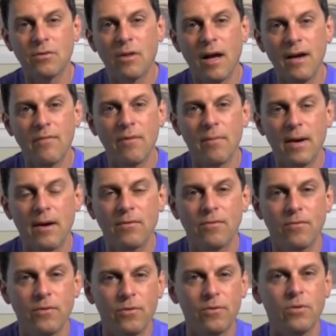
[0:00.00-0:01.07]
your life about
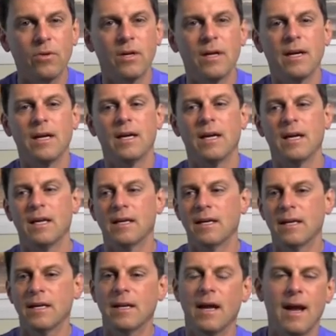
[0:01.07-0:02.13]
food, and
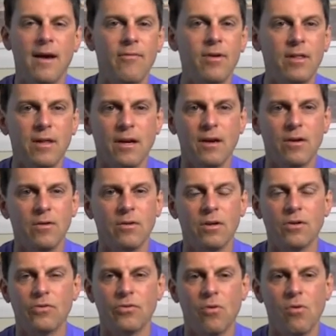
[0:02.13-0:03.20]
get everything under
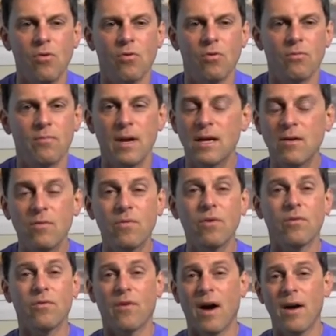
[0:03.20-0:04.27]
control. Make you
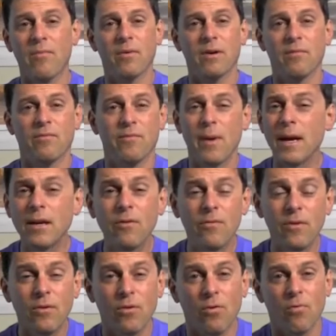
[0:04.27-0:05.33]
feel vibrant, make you feel